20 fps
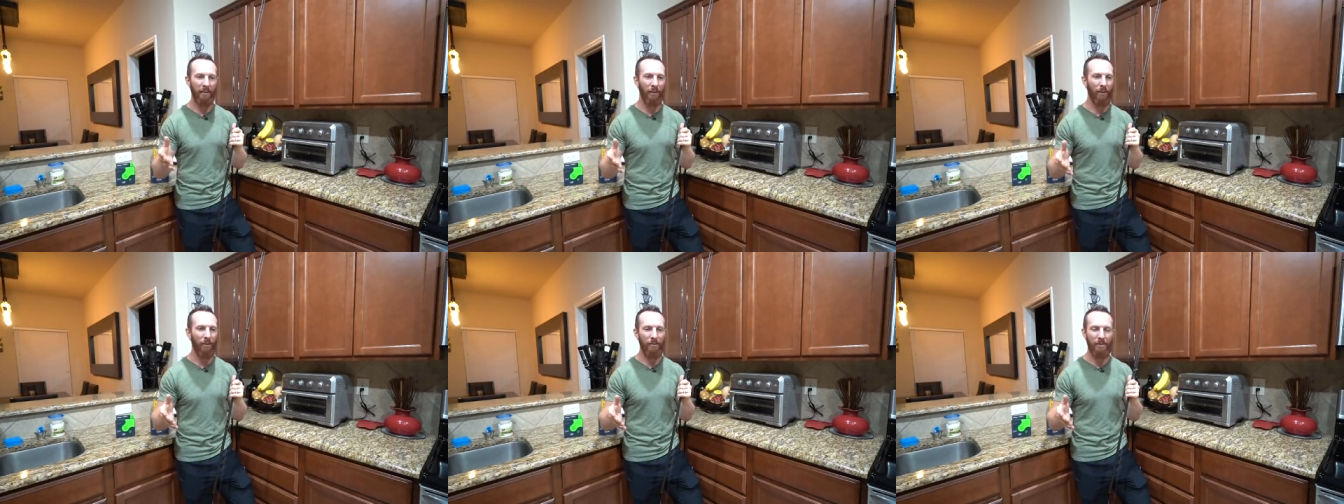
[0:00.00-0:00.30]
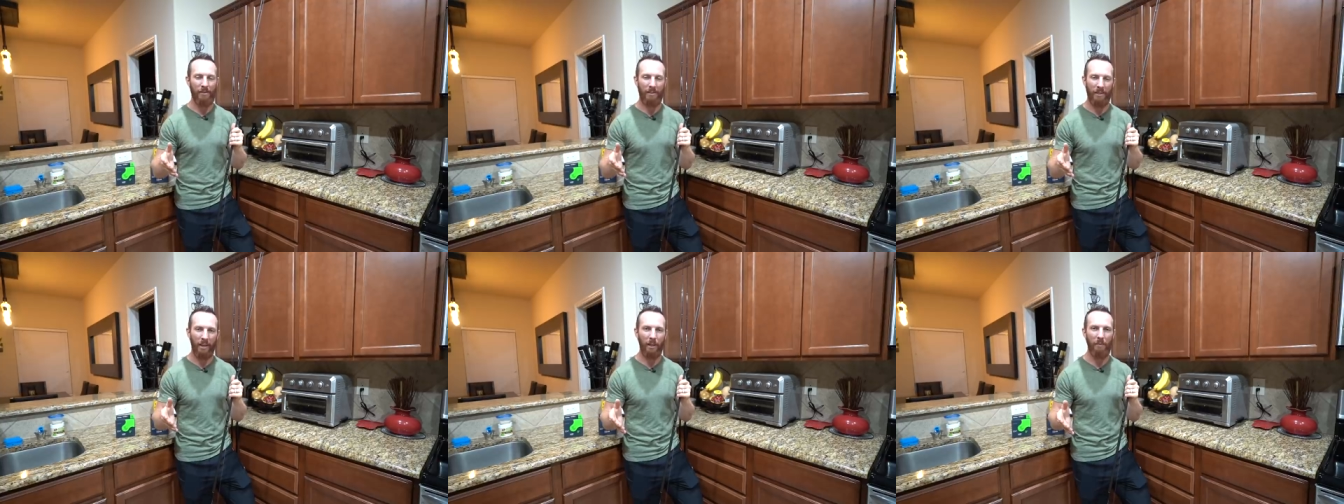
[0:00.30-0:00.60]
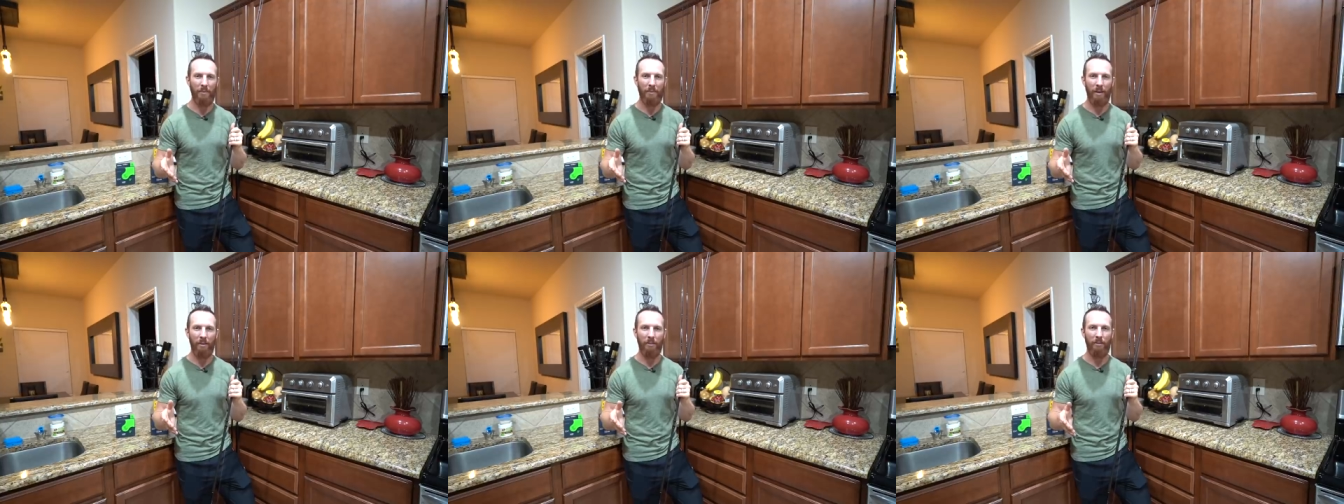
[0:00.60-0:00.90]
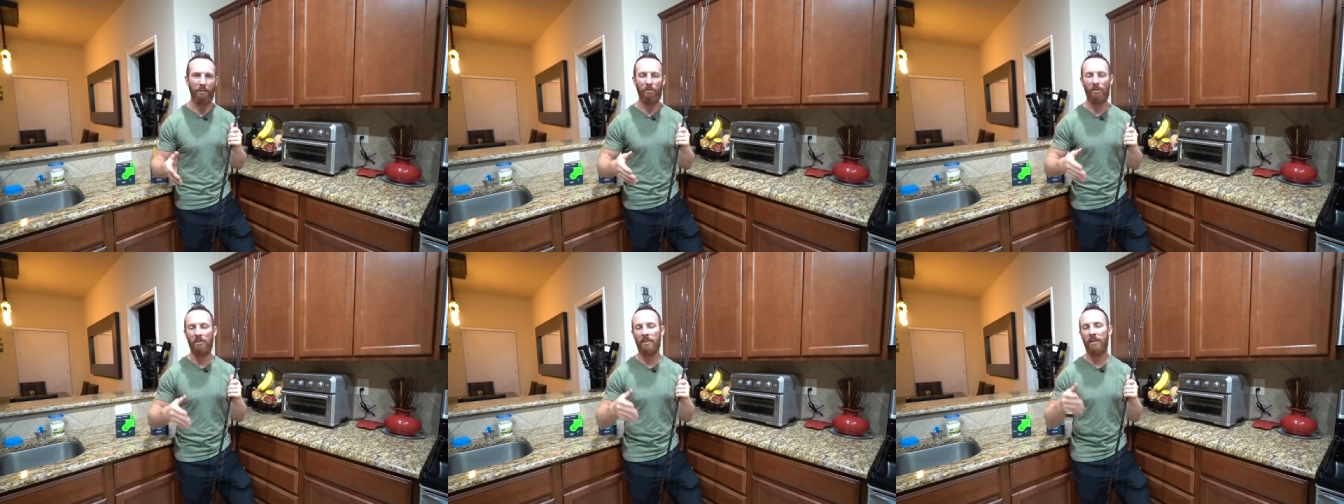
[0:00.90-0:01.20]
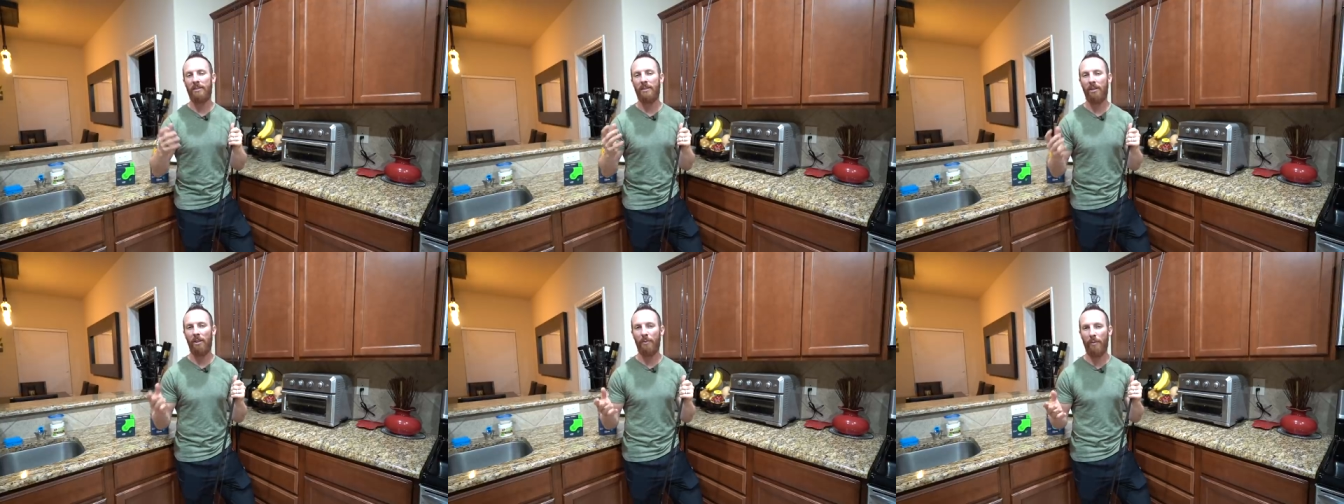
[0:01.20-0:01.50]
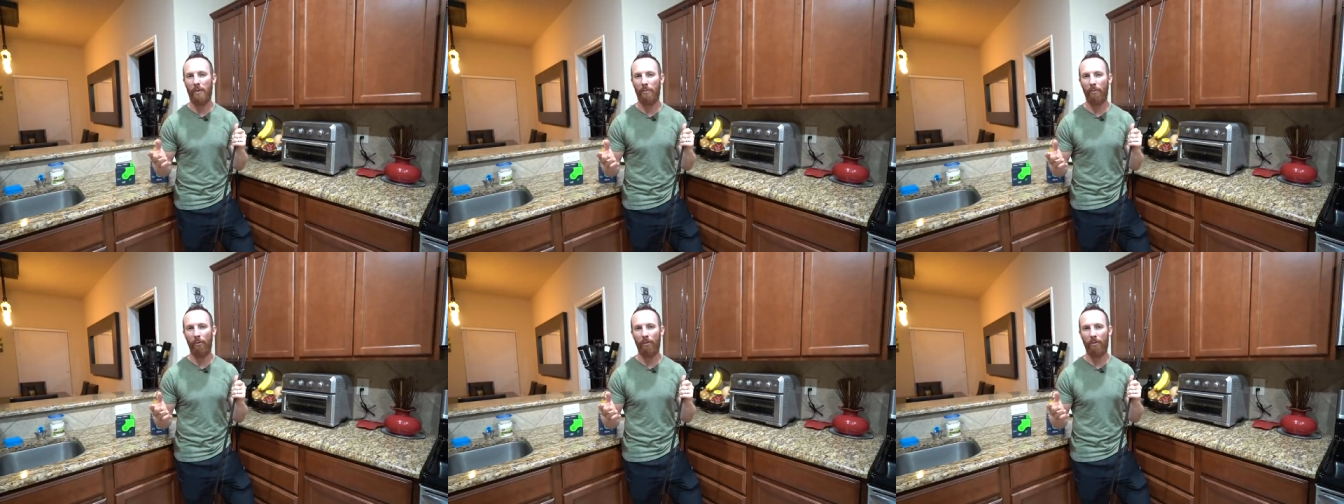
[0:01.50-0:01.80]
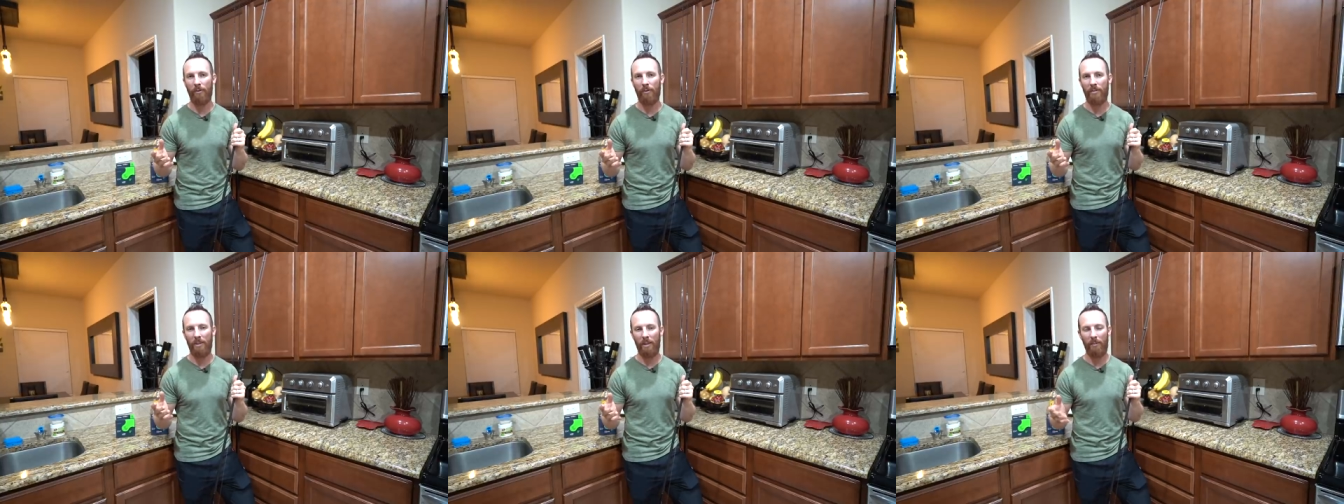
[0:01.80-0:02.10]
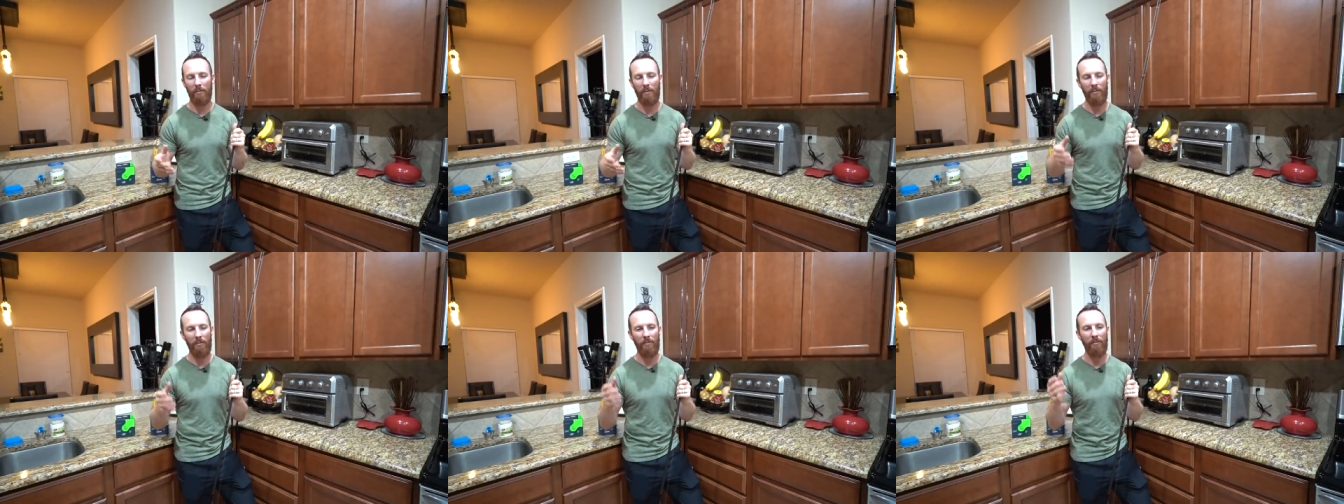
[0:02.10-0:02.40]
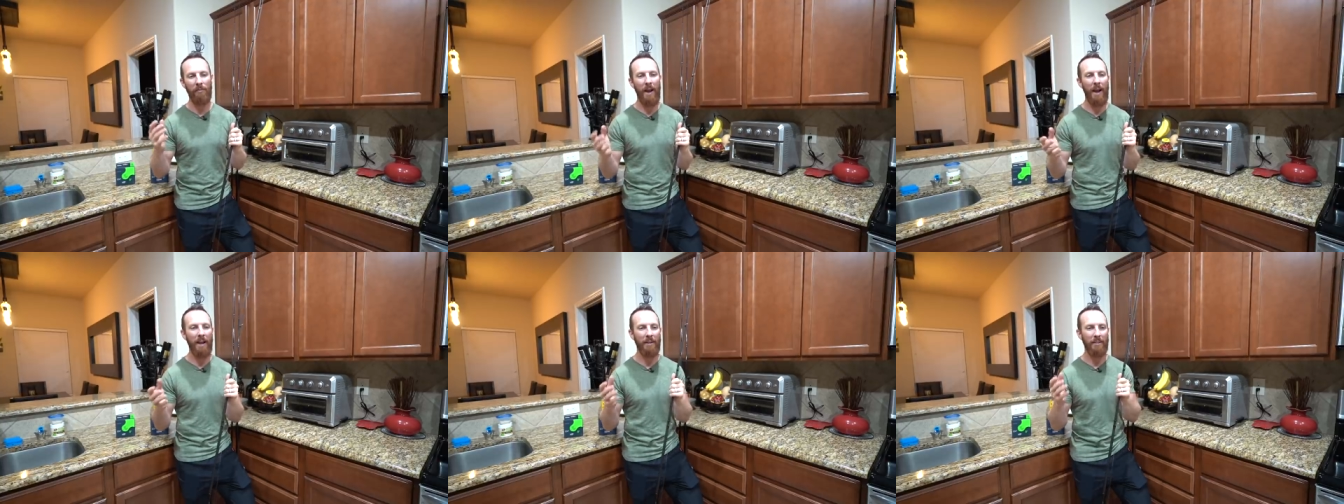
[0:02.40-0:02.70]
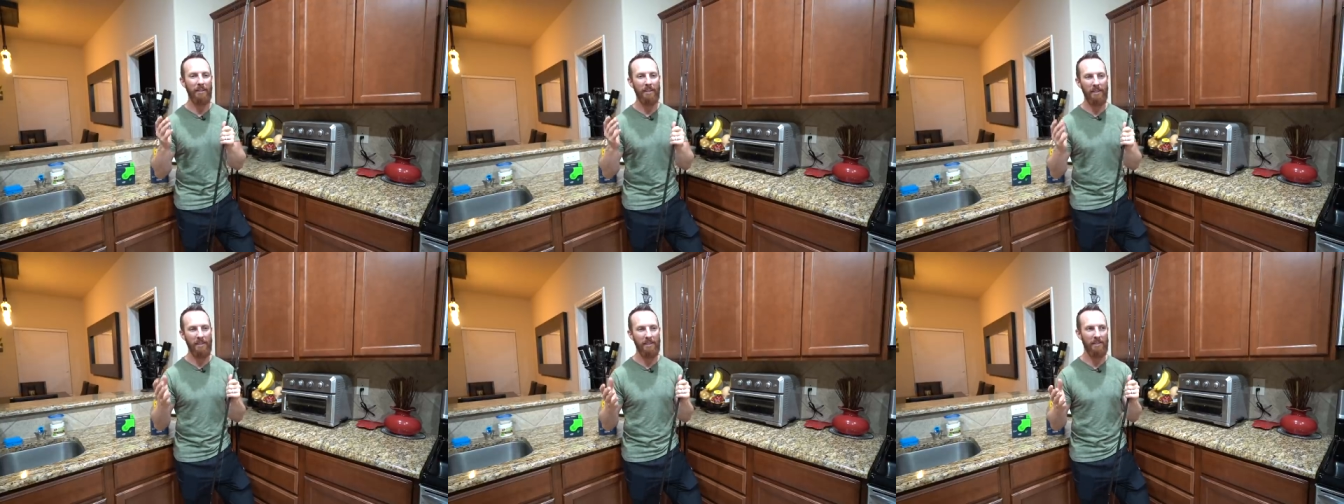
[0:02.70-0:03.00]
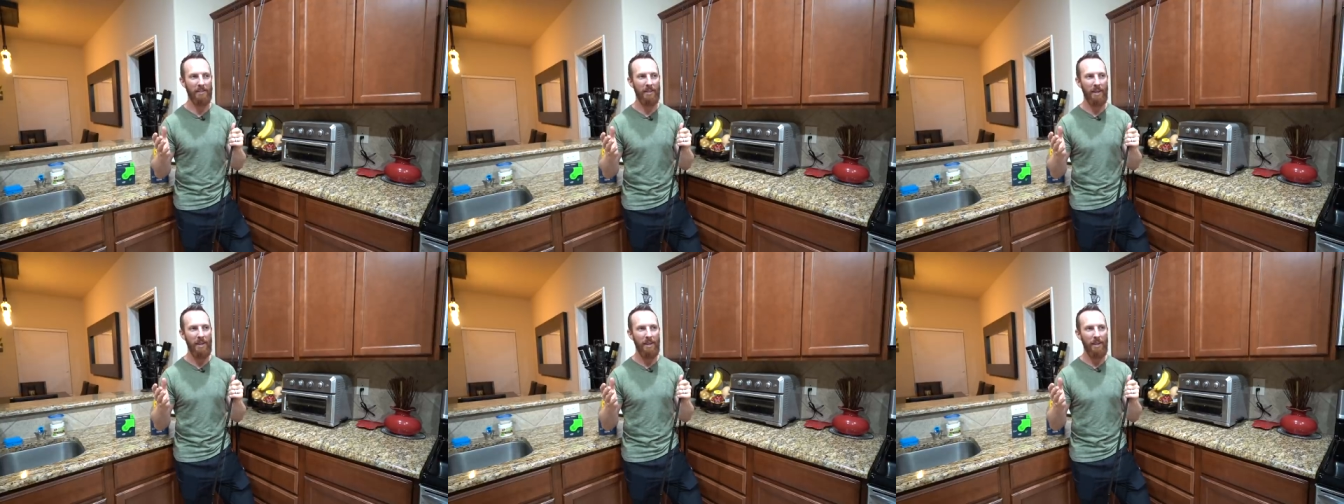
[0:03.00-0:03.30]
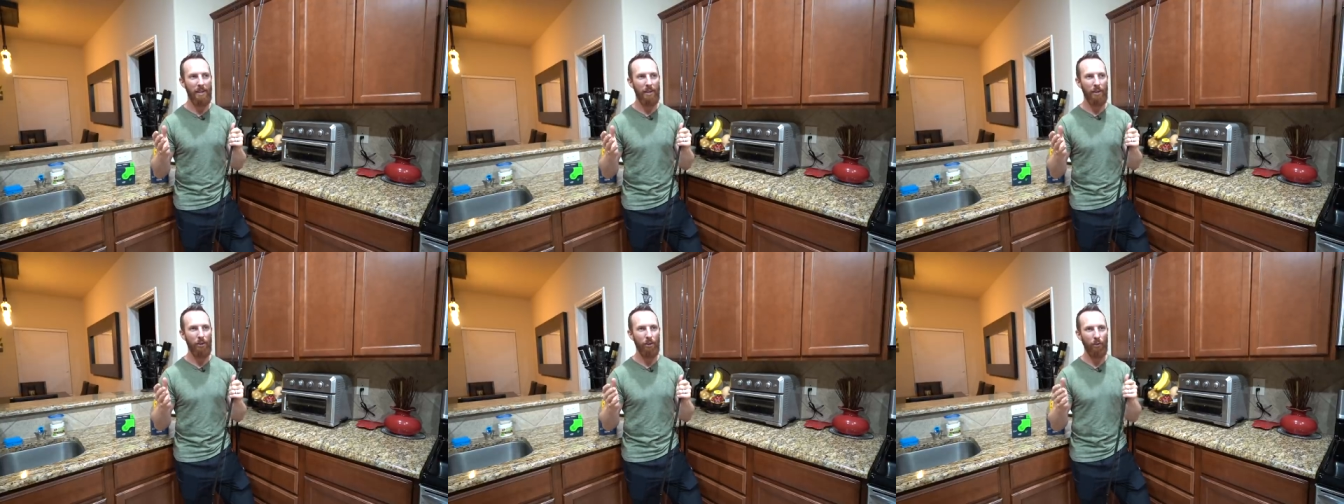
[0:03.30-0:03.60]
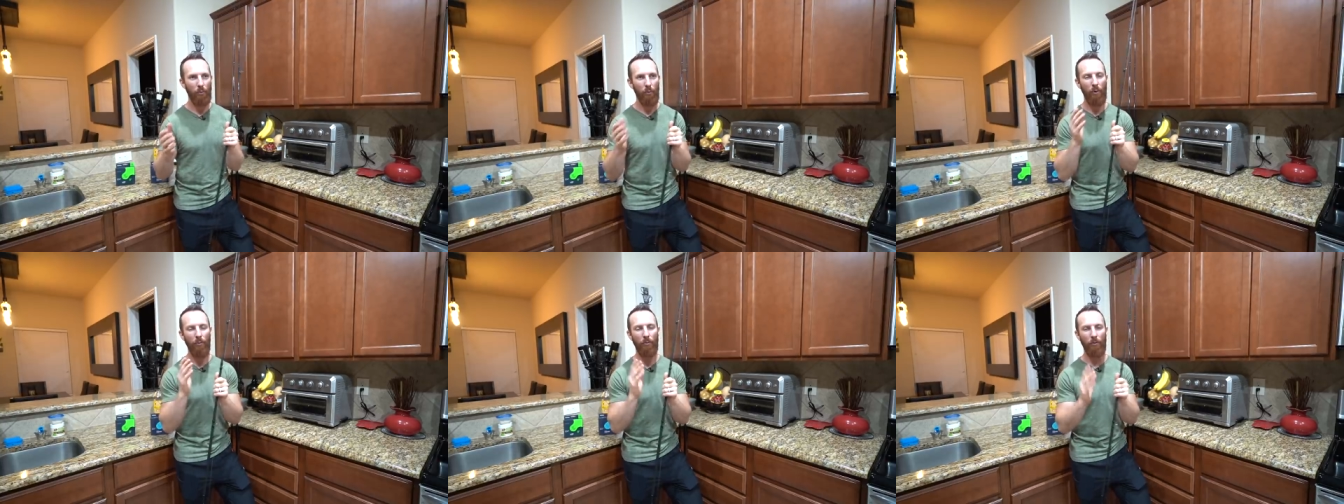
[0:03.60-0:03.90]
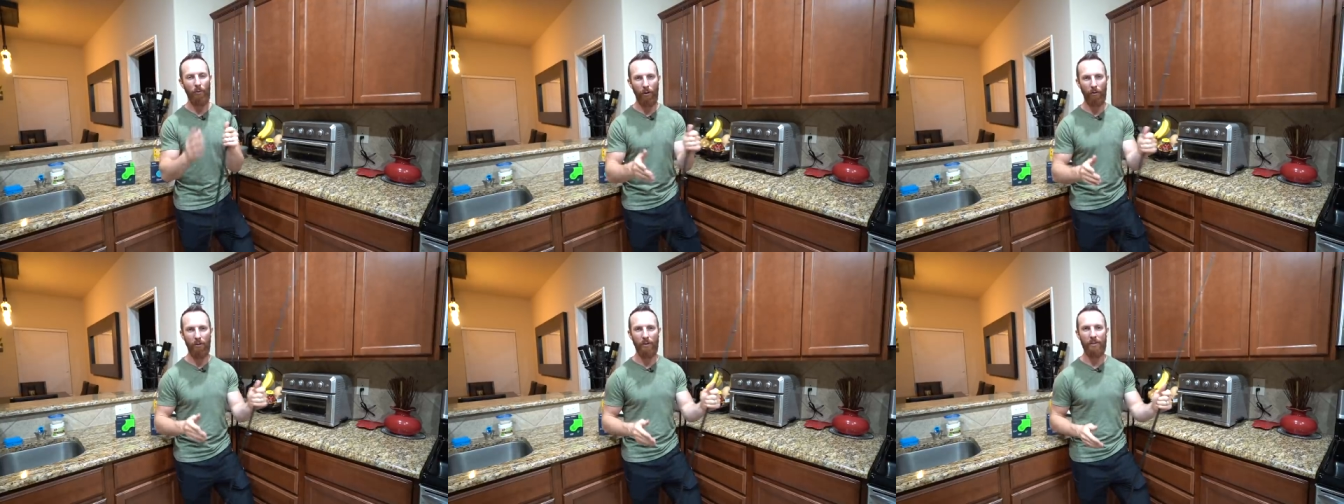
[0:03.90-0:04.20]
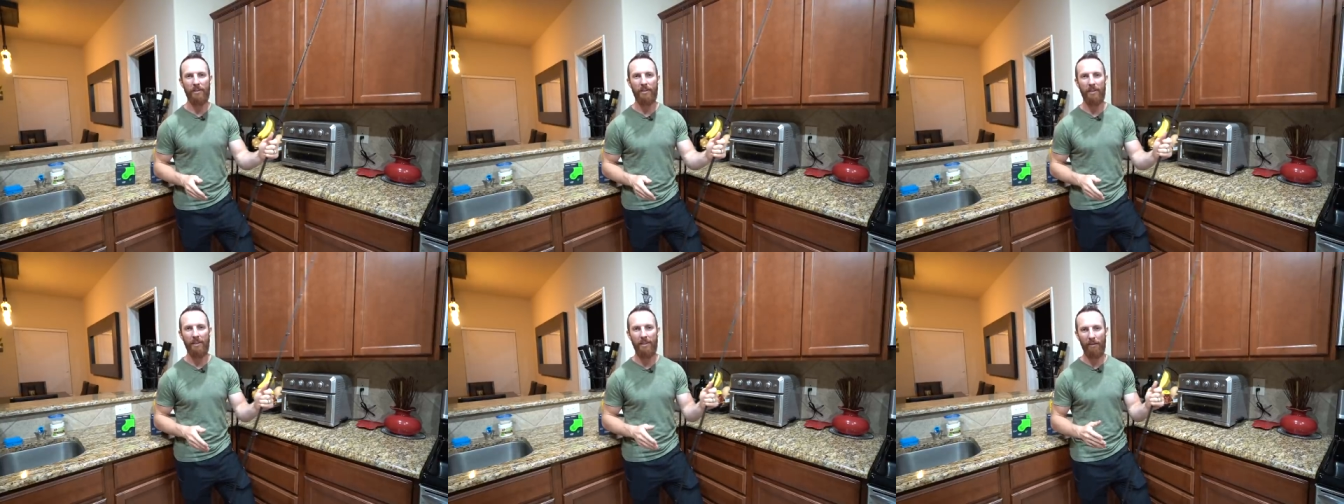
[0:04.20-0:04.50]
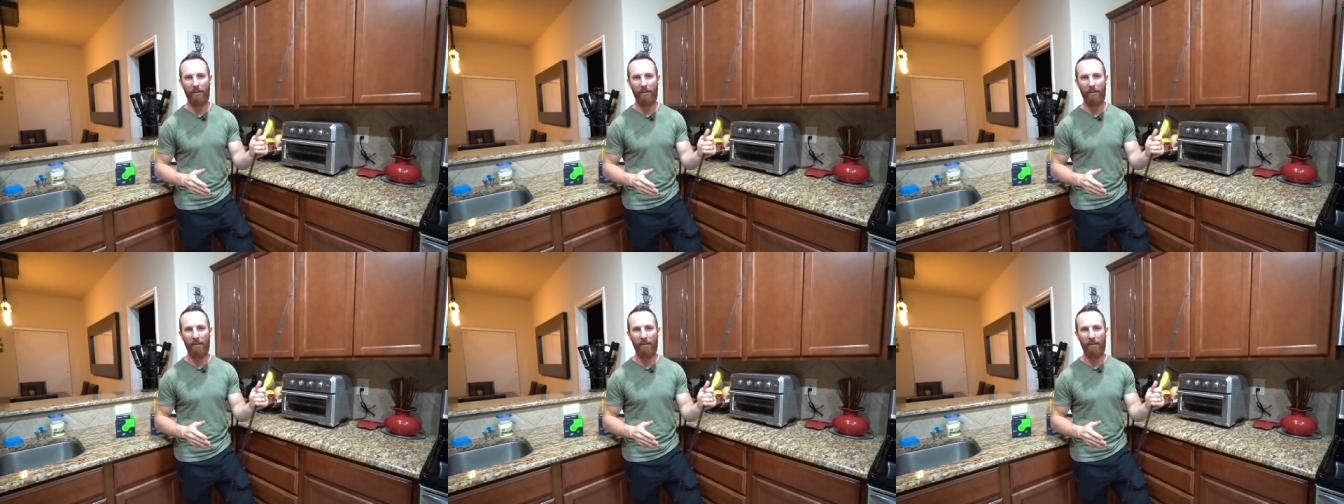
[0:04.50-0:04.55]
dollar setups out there just because other people are using them. The fact is you won't notice the